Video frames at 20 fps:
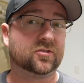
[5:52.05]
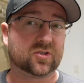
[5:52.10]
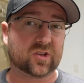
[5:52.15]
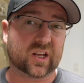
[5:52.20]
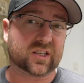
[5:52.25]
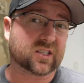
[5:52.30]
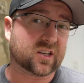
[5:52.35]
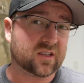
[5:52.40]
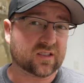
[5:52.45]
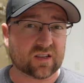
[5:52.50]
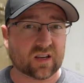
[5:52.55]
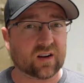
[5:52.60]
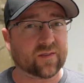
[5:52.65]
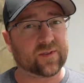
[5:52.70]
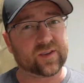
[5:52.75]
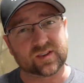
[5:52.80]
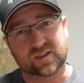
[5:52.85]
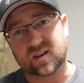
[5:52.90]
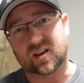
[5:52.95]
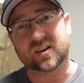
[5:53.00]
So that's how you set up
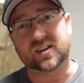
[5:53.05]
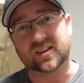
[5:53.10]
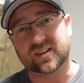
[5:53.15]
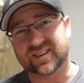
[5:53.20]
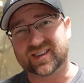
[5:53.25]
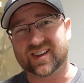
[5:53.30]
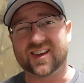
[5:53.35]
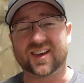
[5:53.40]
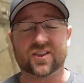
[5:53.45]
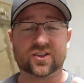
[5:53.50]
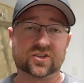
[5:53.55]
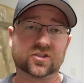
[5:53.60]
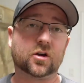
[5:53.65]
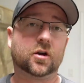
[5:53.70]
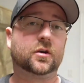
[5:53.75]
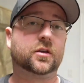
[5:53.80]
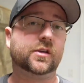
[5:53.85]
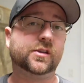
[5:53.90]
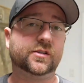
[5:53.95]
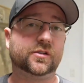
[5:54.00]
for the stock intake and the
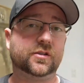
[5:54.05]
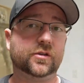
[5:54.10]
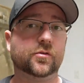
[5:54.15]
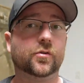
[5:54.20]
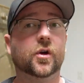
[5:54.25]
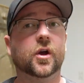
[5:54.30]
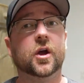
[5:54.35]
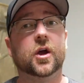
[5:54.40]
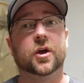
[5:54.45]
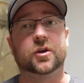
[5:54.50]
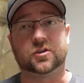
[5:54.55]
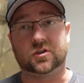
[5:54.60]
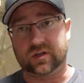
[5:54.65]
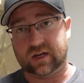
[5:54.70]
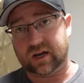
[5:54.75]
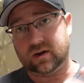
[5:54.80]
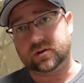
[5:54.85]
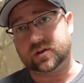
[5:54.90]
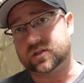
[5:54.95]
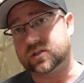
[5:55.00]
stock ECU. So
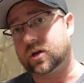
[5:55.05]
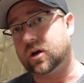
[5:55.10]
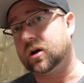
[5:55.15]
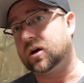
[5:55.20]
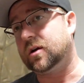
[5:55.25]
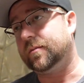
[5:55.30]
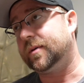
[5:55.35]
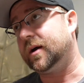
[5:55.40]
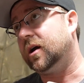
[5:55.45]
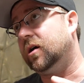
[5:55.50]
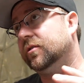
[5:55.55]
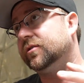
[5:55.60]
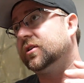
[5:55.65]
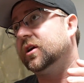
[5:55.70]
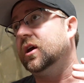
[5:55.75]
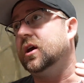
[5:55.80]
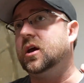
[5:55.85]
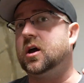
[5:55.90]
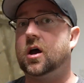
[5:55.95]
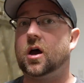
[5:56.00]
now let's talk
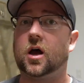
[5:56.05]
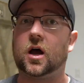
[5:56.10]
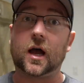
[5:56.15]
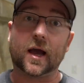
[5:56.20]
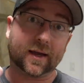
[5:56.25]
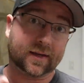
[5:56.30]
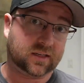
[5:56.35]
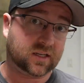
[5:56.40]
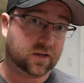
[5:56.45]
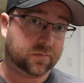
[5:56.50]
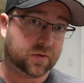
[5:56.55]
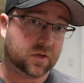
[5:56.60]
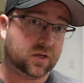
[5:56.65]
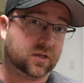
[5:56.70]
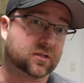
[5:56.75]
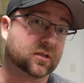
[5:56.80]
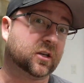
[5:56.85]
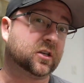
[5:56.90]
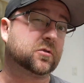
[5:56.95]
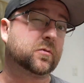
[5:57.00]
about
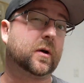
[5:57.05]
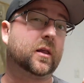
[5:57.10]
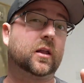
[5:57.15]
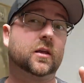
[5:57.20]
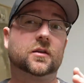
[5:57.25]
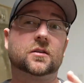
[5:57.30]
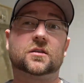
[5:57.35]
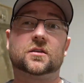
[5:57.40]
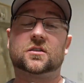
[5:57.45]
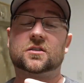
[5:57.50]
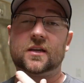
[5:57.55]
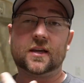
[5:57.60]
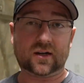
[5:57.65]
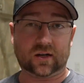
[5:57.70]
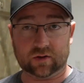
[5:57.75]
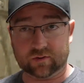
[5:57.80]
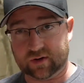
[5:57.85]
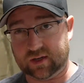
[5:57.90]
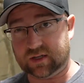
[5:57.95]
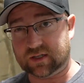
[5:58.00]
ITBs as well as
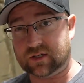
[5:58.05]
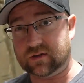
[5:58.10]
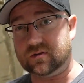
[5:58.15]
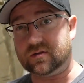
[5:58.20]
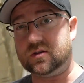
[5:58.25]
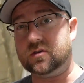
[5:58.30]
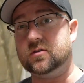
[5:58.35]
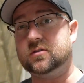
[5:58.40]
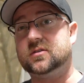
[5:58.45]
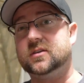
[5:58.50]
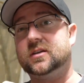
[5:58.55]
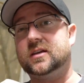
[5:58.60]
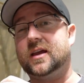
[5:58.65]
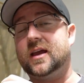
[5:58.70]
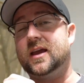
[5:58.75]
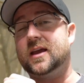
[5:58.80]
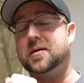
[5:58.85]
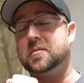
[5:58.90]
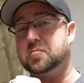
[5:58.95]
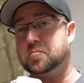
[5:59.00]
standalone ECUs that use
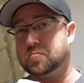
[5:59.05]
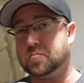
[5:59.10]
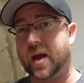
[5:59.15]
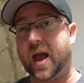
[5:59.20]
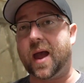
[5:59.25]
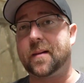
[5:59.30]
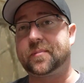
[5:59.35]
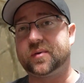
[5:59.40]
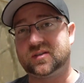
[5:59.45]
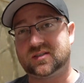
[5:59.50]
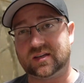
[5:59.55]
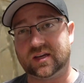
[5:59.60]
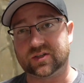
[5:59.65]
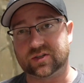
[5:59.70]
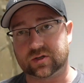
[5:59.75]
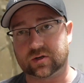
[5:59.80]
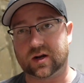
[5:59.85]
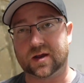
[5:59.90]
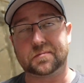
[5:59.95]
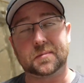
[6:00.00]
a MAP
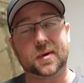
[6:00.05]
sensor, a